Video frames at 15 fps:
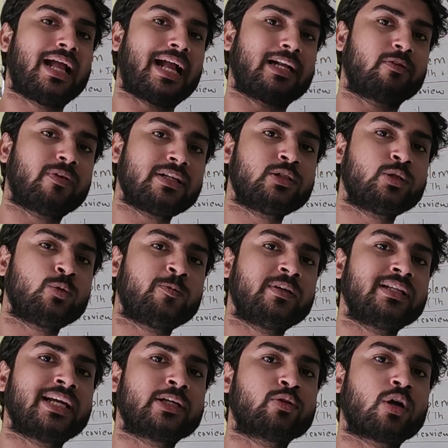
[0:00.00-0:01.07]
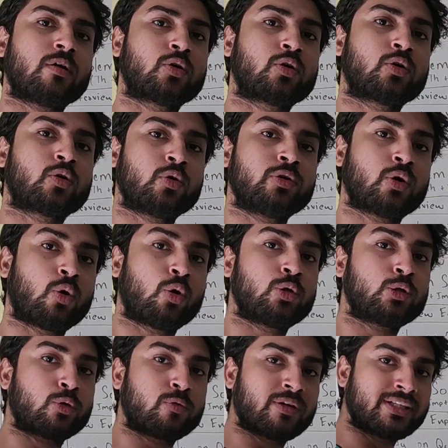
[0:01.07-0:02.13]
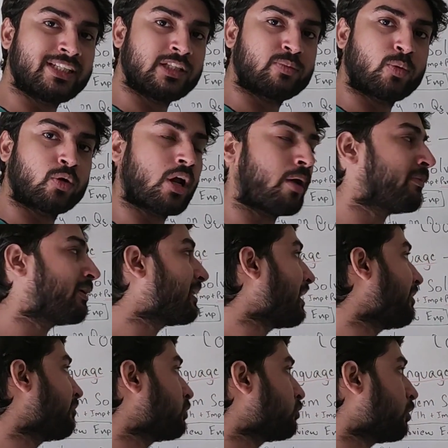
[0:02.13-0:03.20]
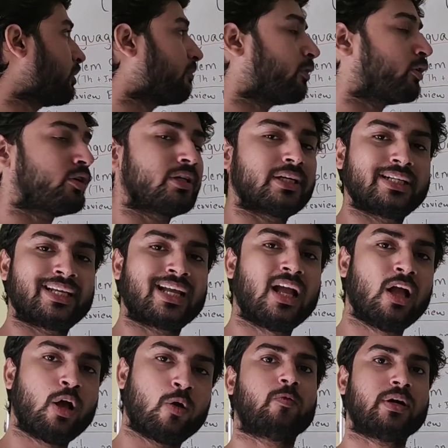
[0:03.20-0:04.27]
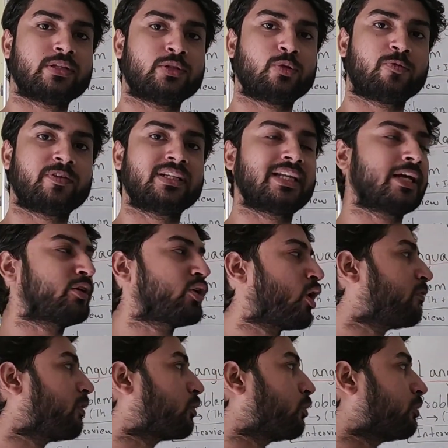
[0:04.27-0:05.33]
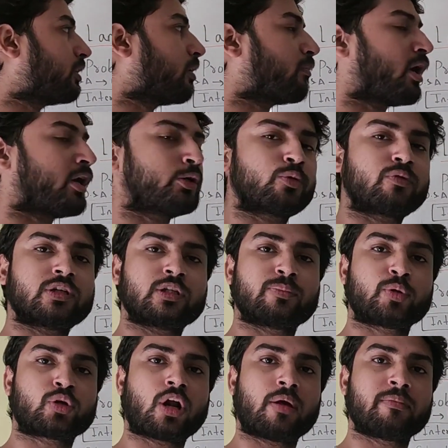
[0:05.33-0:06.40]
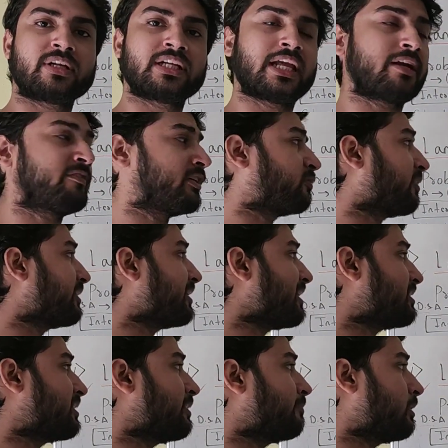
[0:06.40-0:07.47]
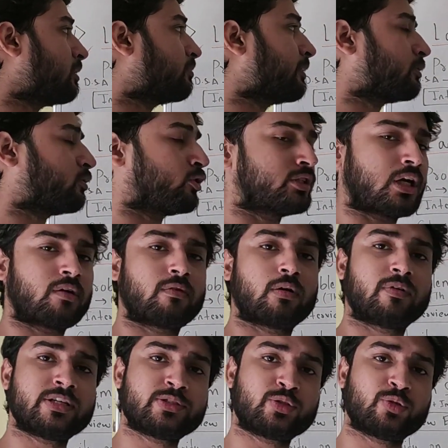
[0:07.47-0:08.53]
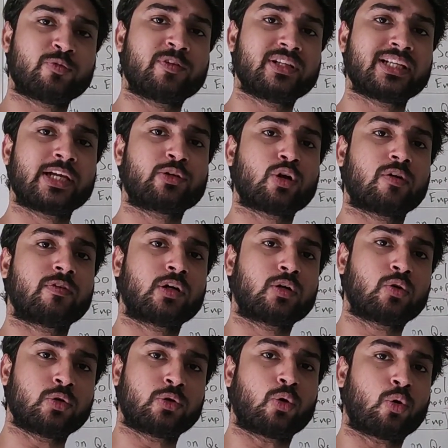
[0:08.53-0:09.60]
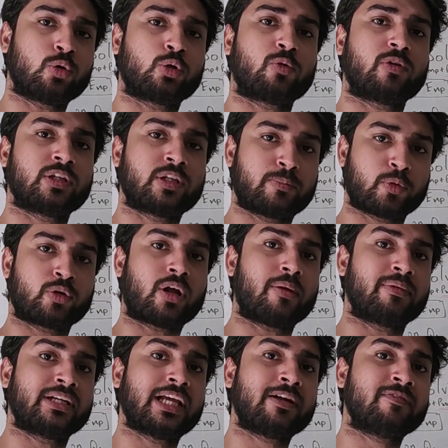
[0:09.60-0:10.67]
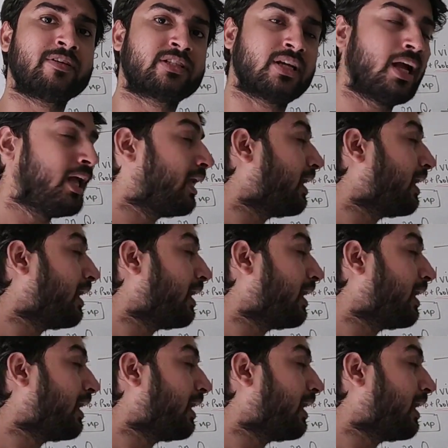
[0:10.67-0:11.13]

And once you feel like you have a good hold over these programming language, whatever you're learning, once you feel like you have a good command over the programming language, whether it's C plus plus or Java, once you feel like you have a good hold over the programming language,